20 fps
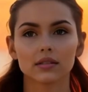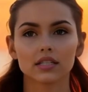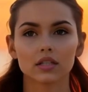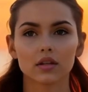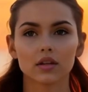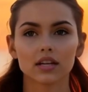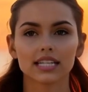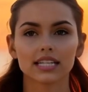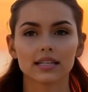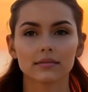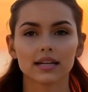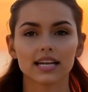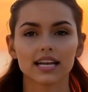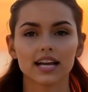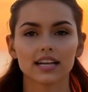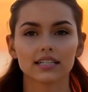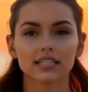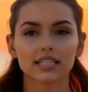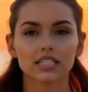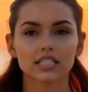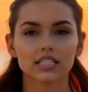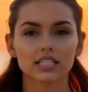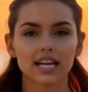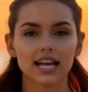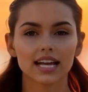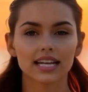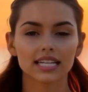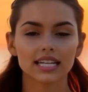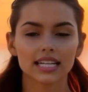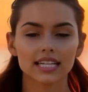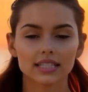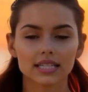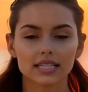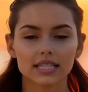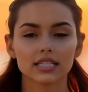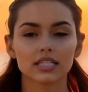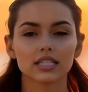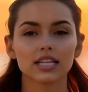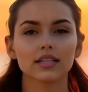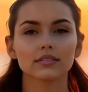joining me on this journey to
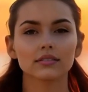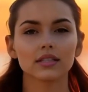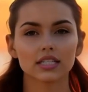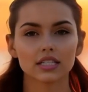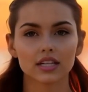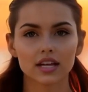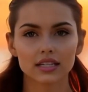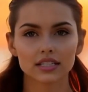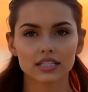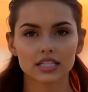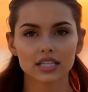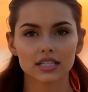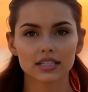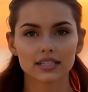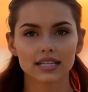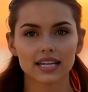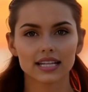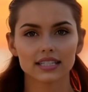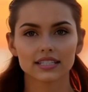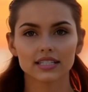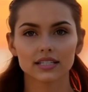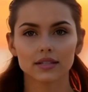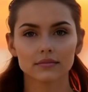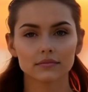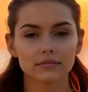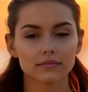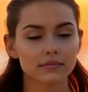discover God's goodness.